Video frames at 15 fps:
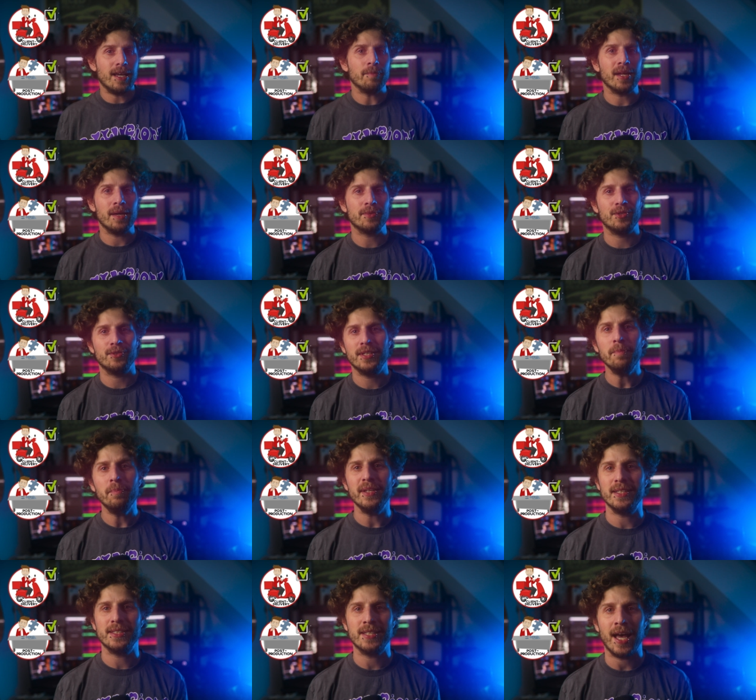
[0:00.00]
sometimes you
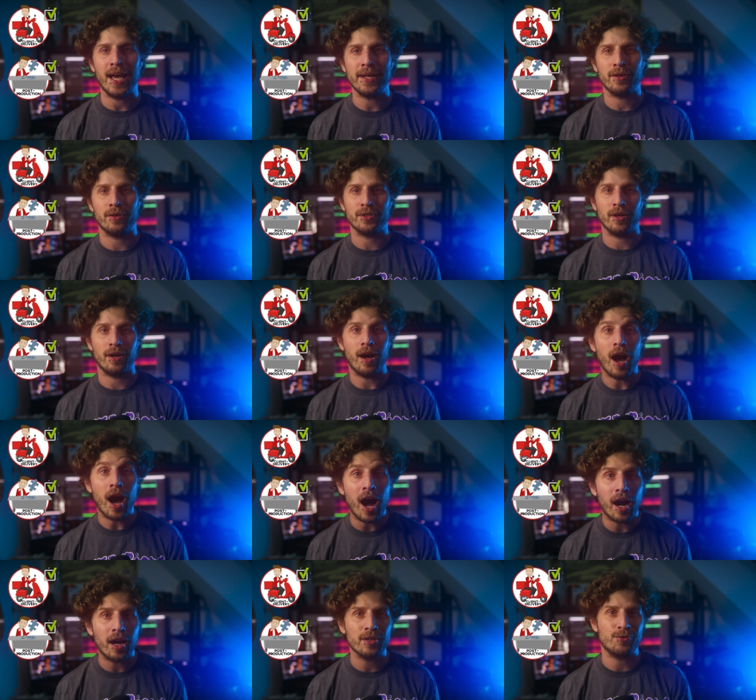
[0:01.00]
simply decide on your
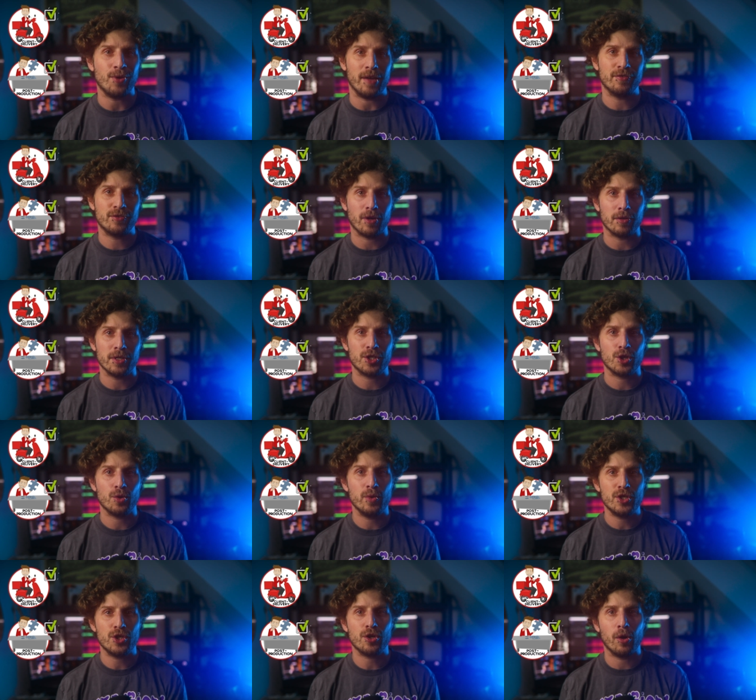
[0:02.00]
hard drive storage
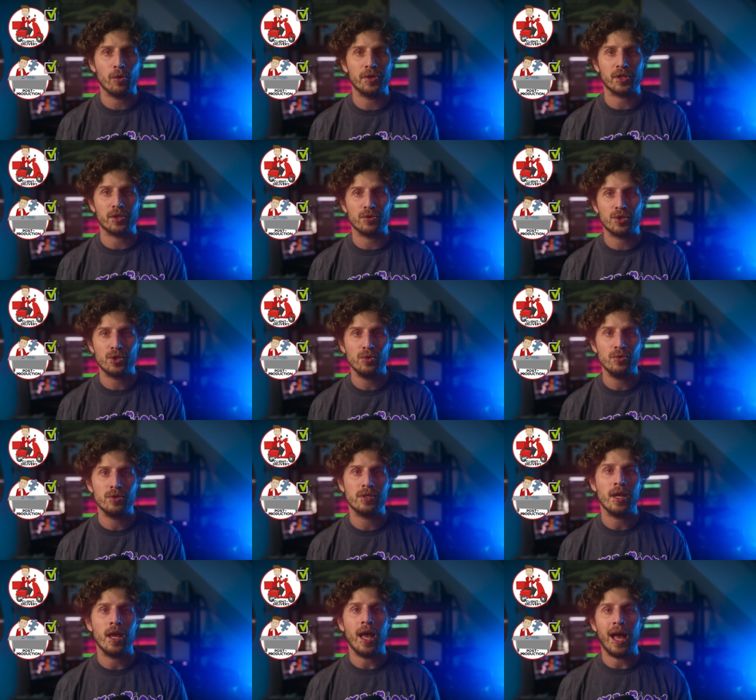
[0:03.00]
which codec you
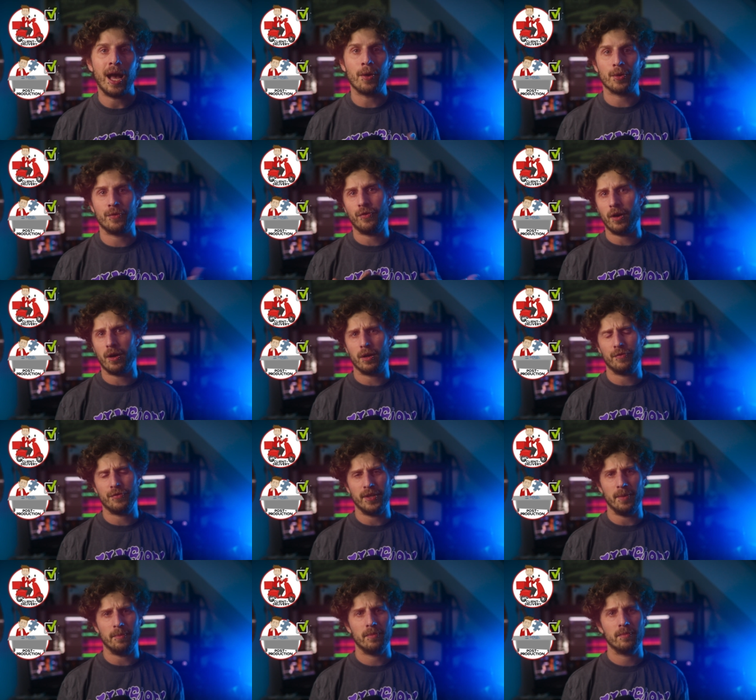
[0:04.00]
choose out of all
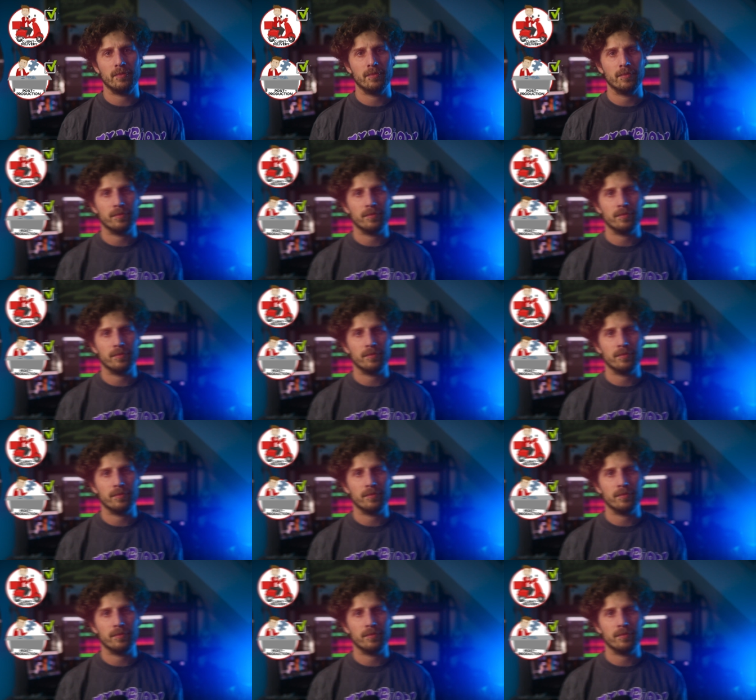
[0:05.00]
of them.